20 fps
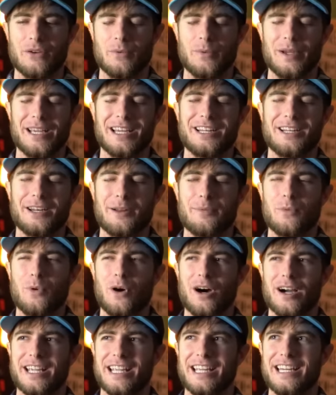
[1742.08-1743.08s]
We ended up
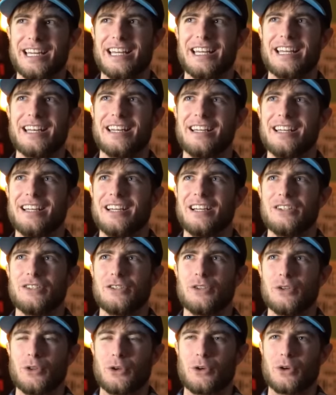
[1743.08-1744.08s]
walking in
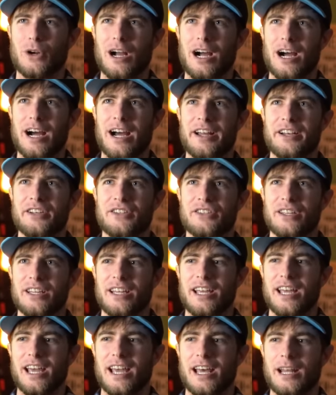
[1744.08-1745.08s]
to the garage
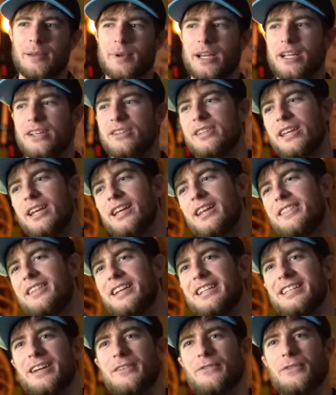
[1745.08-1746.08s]
and I'm like, see
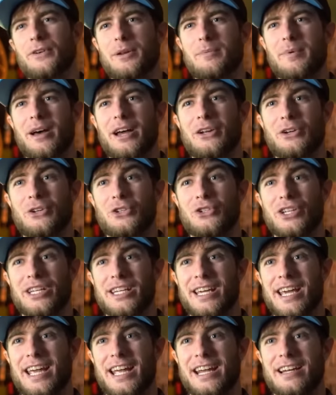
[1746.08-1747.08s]
anything different about your
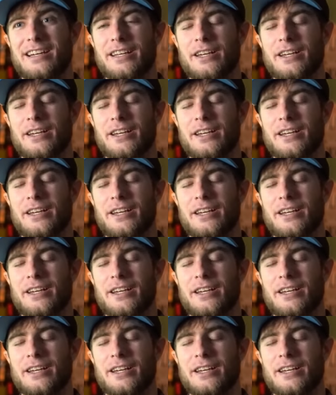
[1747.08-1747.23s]
G8?